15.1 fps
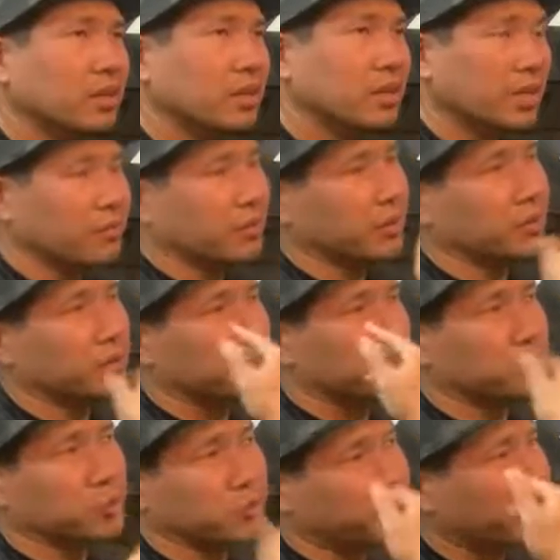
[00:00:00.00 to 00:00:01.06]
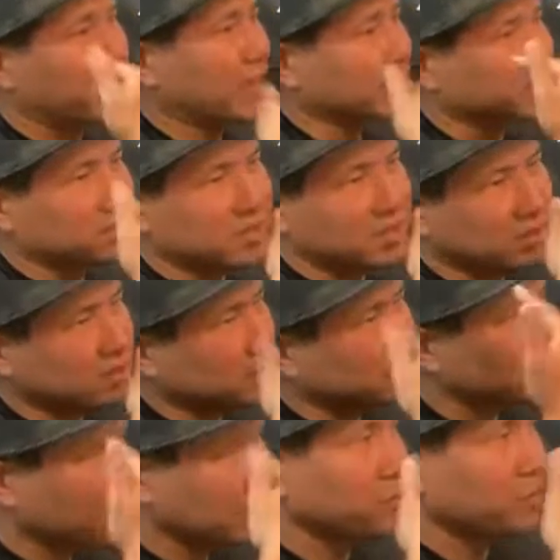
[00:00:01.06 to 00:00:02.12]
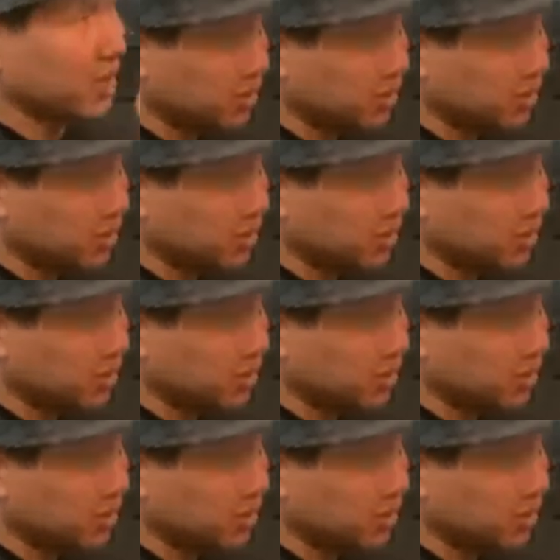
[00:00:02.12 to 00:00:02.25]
if a bluefin has teeth, I mean,